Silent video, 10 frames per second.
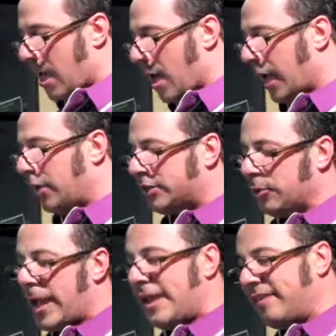I looked
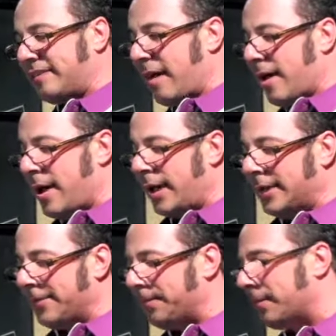away and sighed.
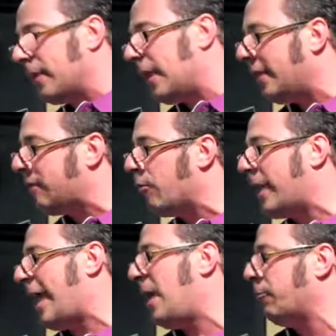It's
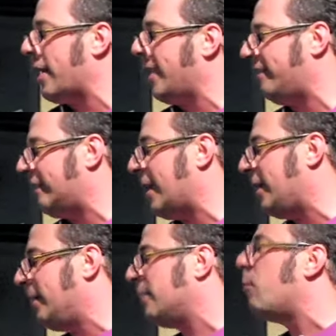okay, Brad
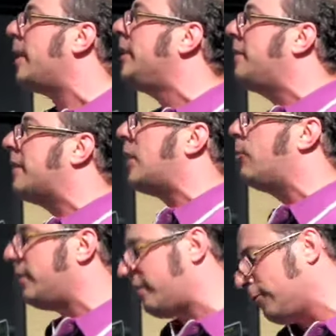said. Why do you think I
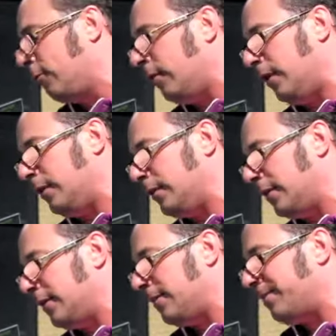quit school?
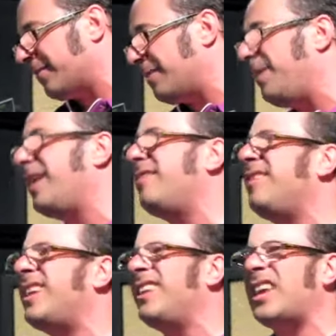Because you
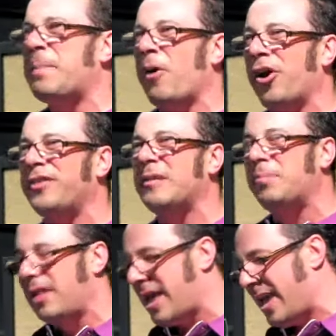didn't get a part in the
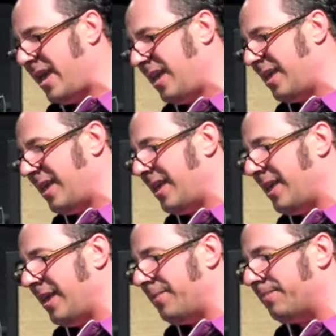play?
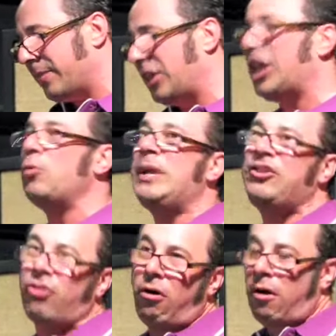Can we
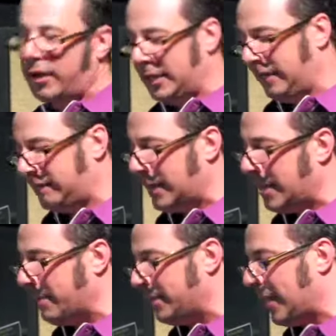talk, he said,
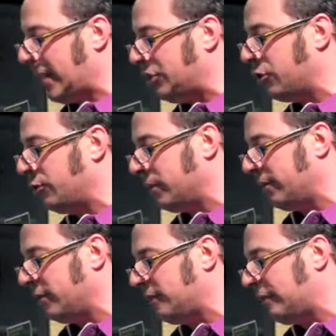imitating Joan
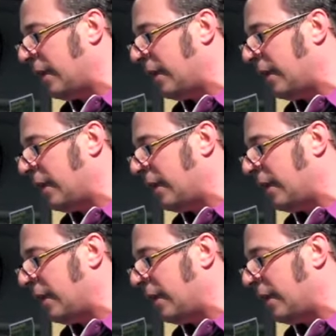Rivers.